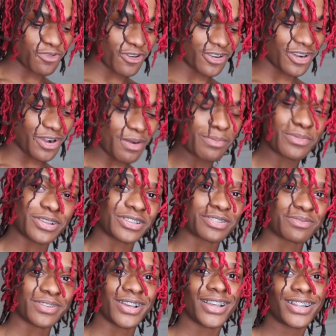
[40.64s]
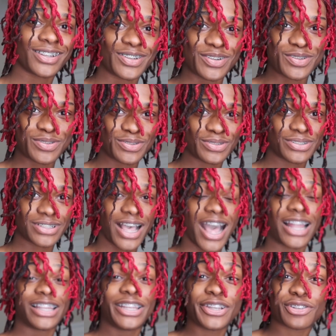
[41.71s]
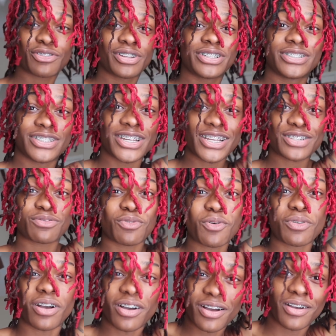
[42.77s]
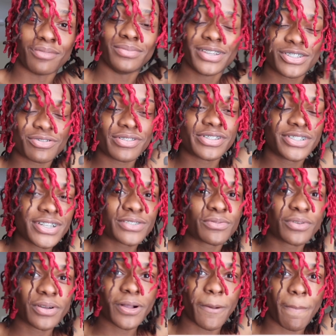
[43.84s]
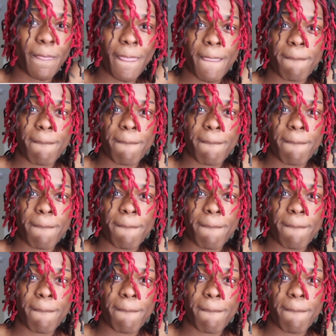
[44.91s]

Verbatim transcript: woke up to some good news. I literally just woke up. Literally just woke up.